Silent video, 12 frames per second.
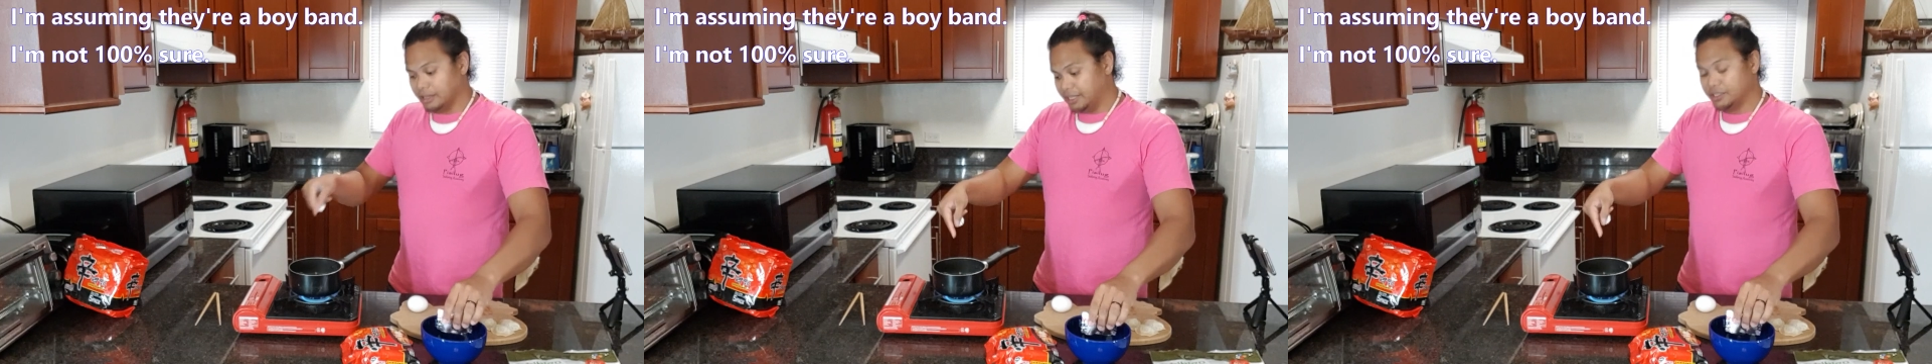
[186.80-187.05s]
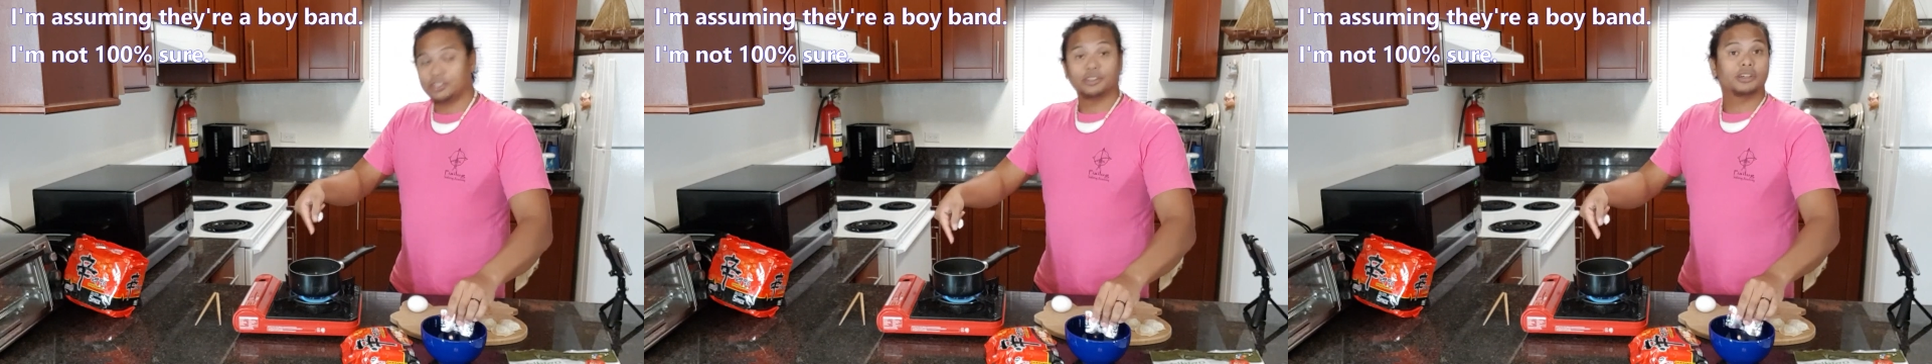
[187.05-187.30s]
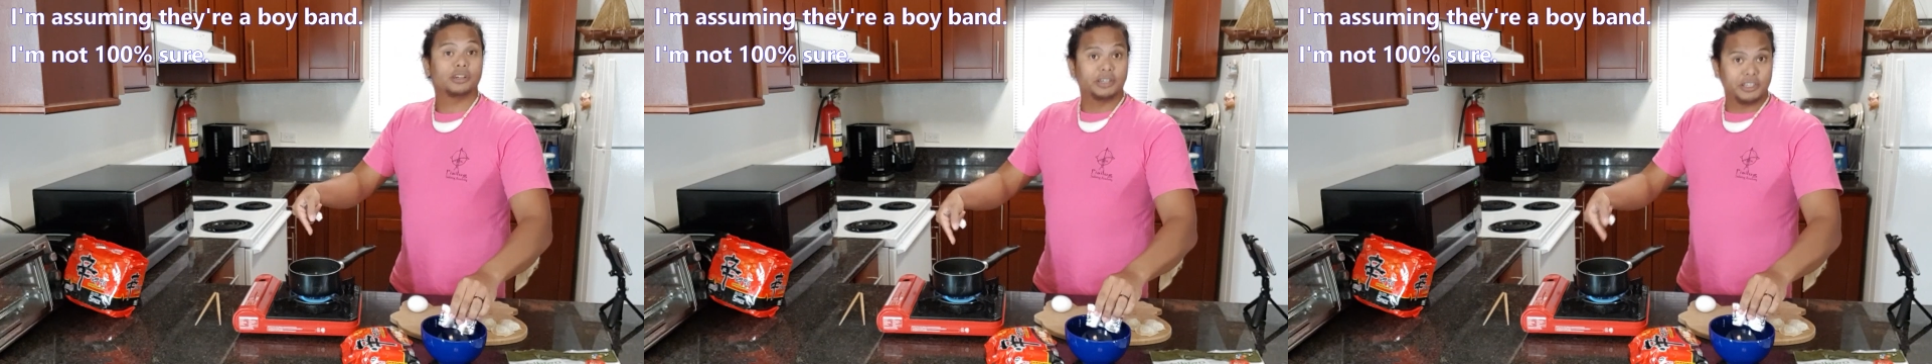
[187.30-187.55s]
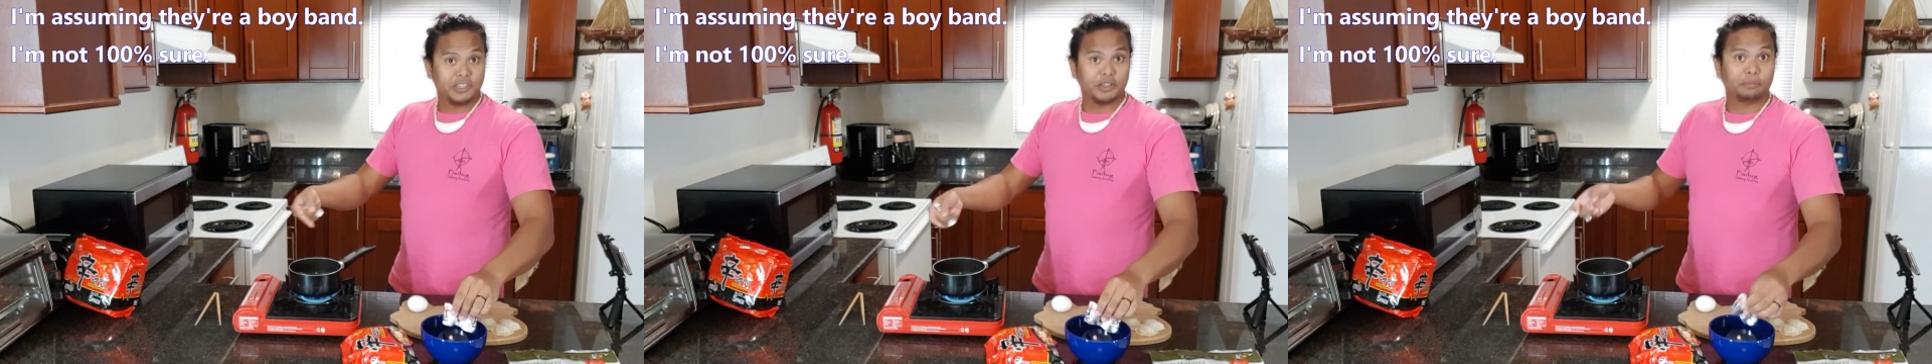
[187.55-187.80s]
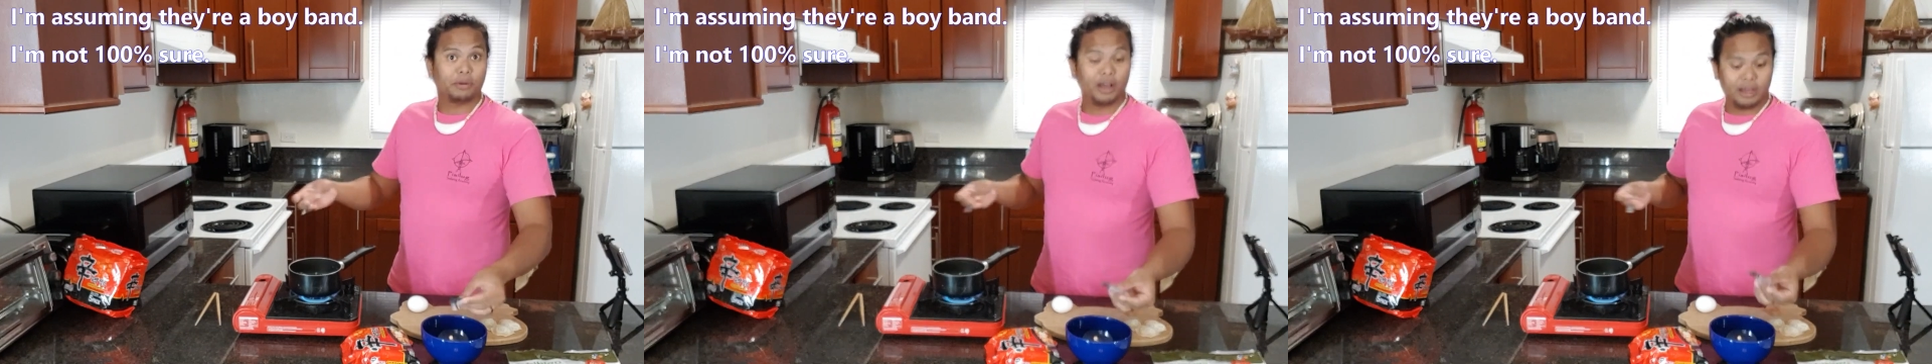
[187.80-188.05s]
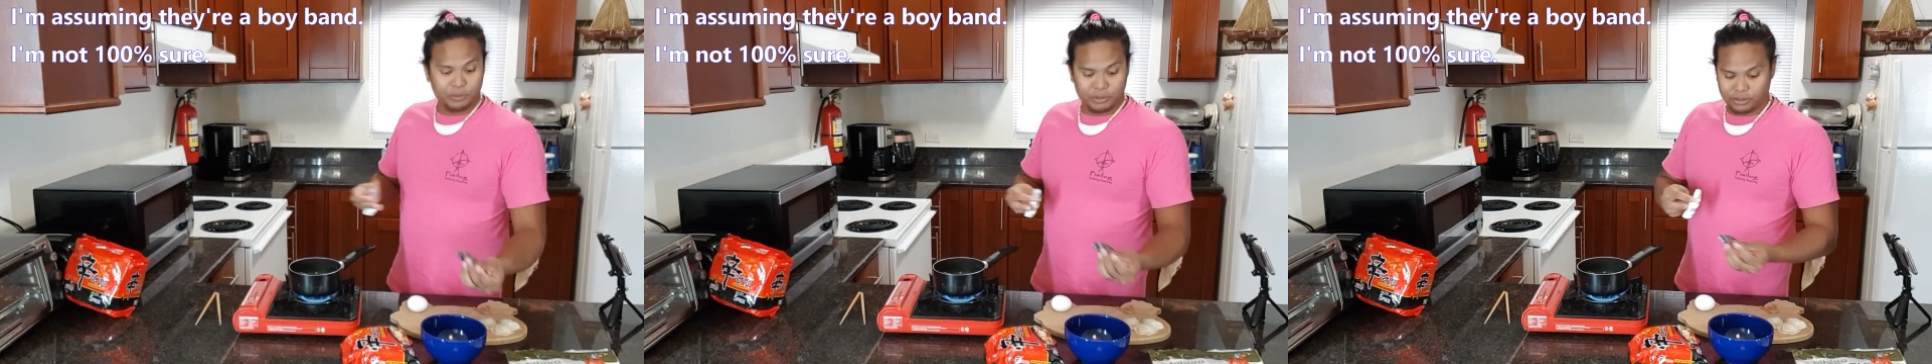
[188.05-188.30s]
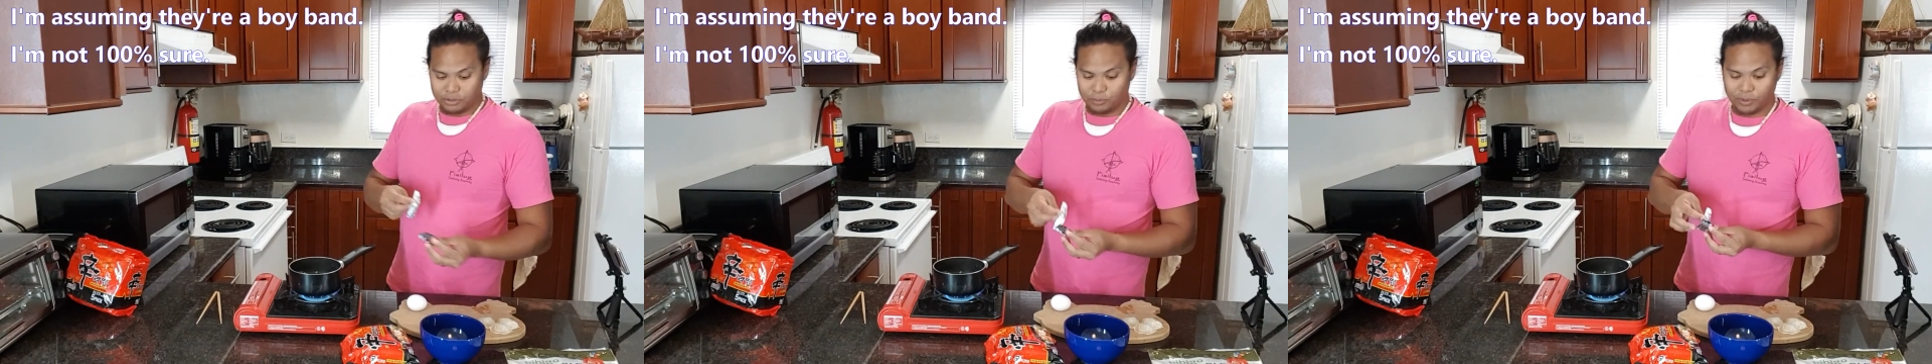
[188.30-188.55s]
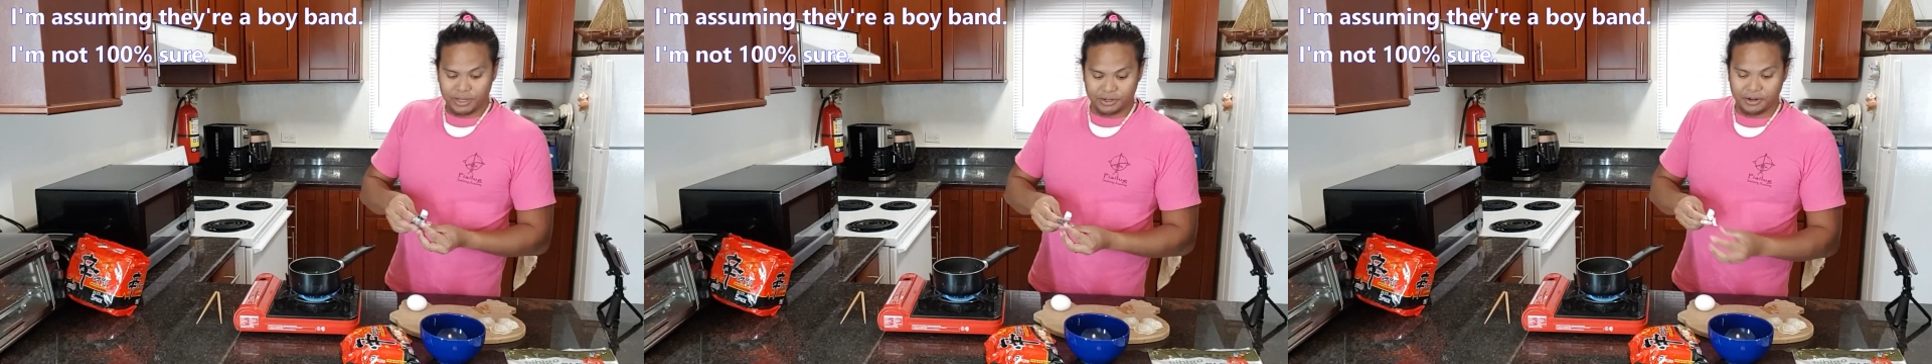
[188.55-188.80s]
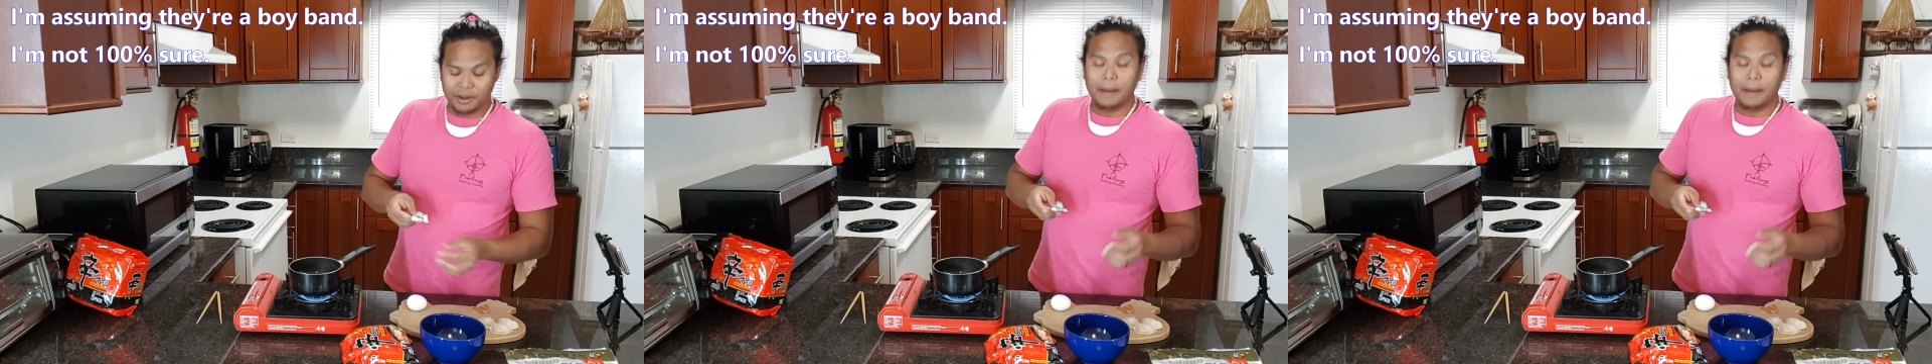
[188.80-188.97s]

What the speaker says: into the pot with all the water.